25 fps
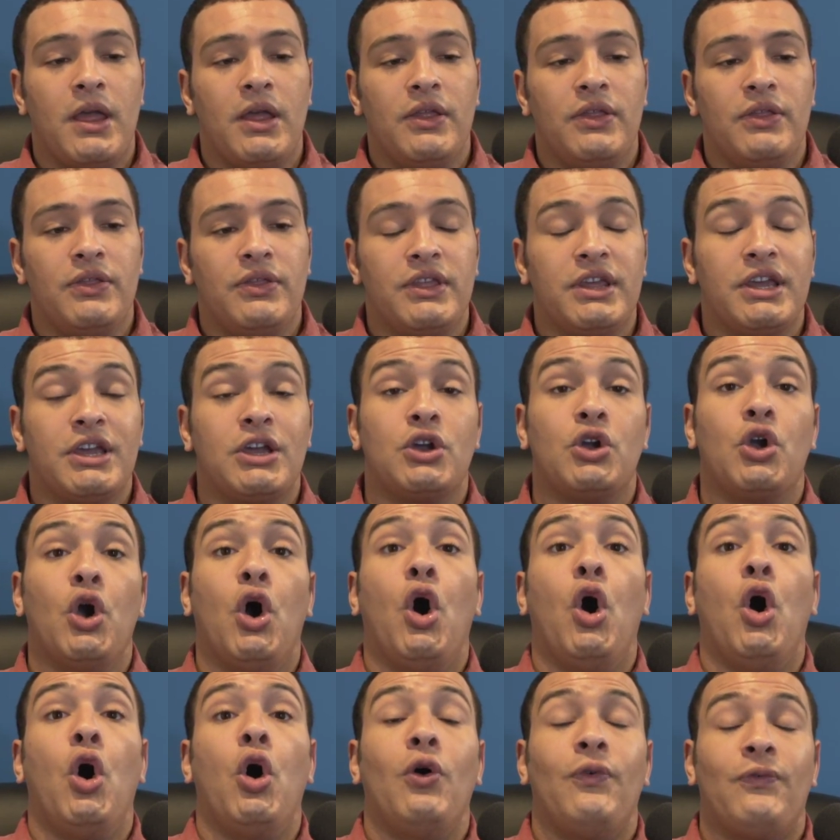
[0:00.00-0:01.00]
the
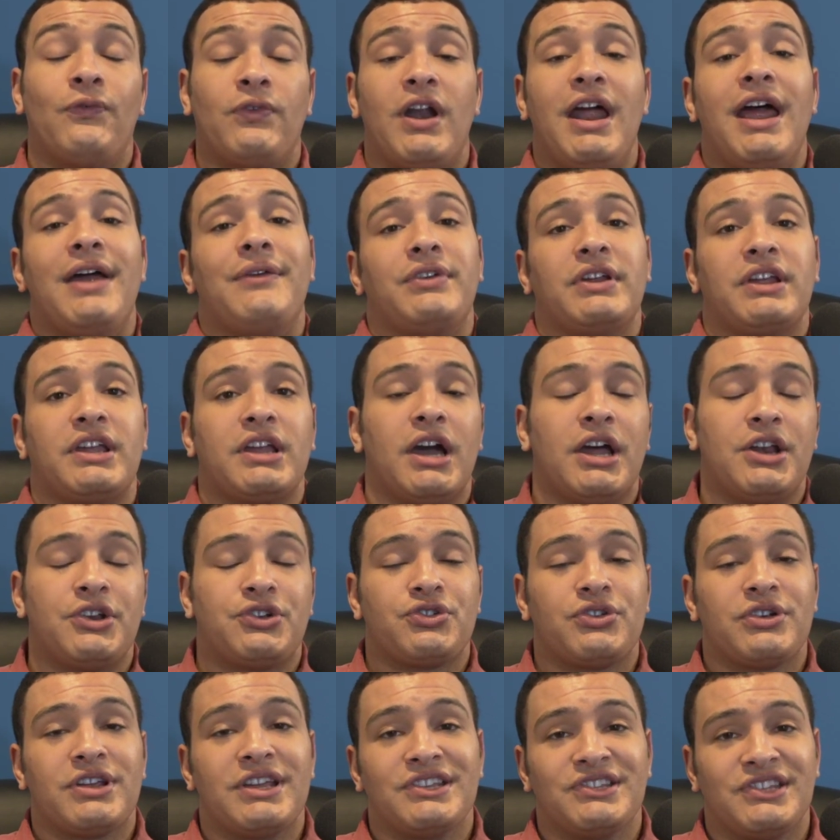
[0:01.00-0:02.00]
goal for every
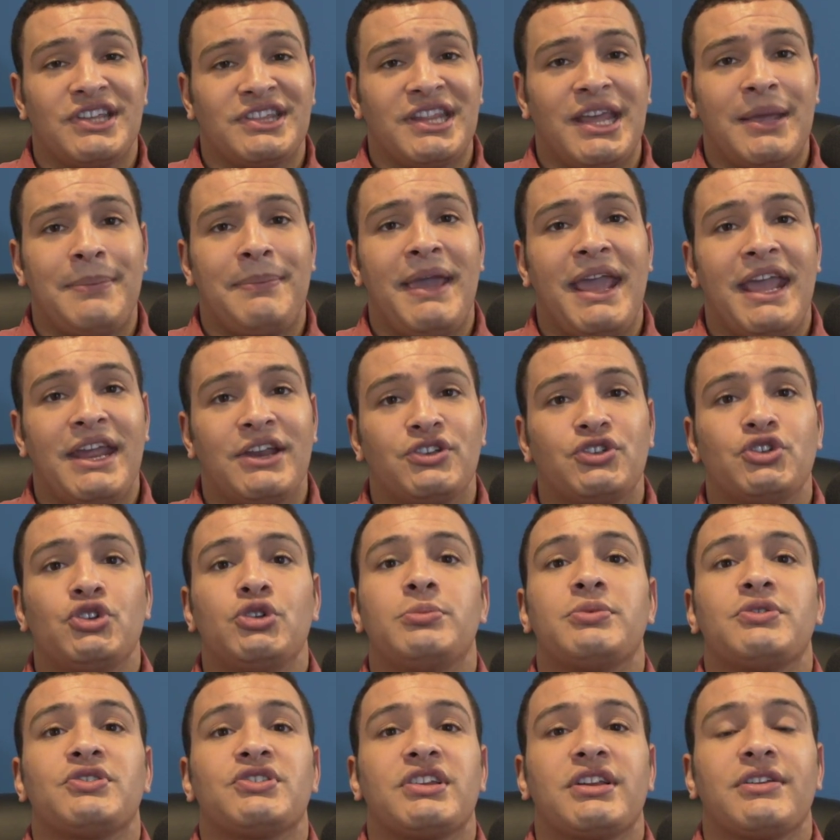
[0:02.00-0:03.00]
country is that they pay
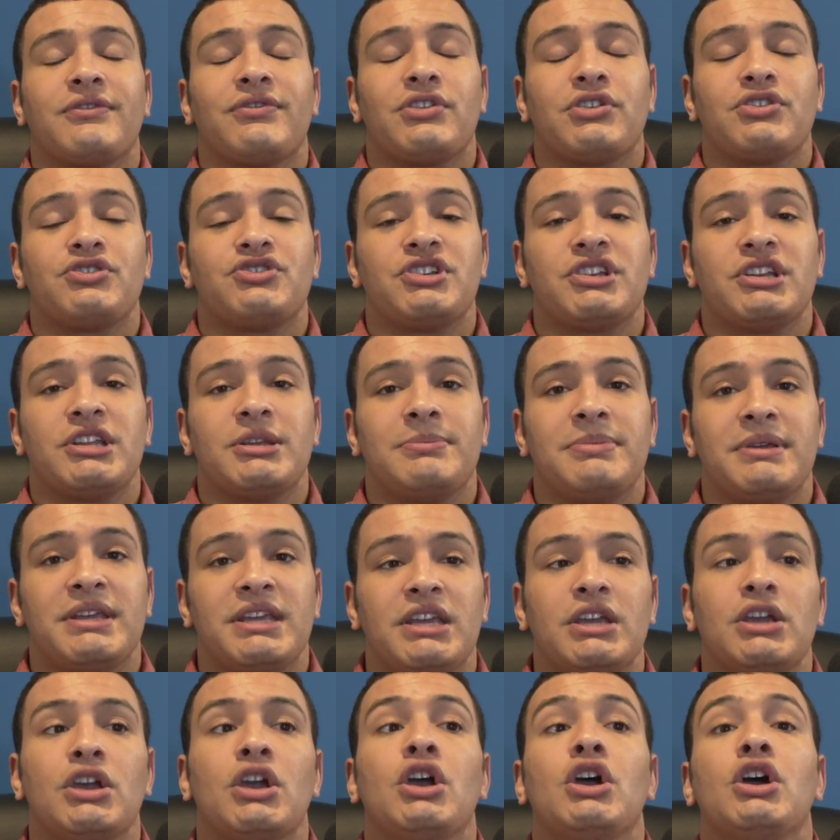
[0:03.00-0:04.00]
2% of their
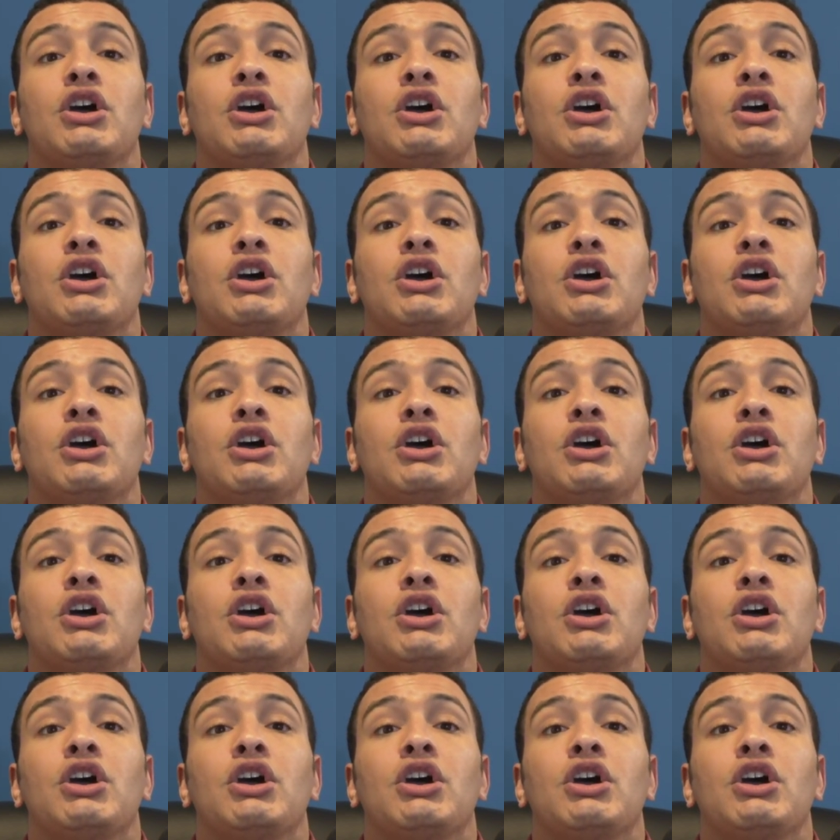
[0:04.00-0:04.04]
GDP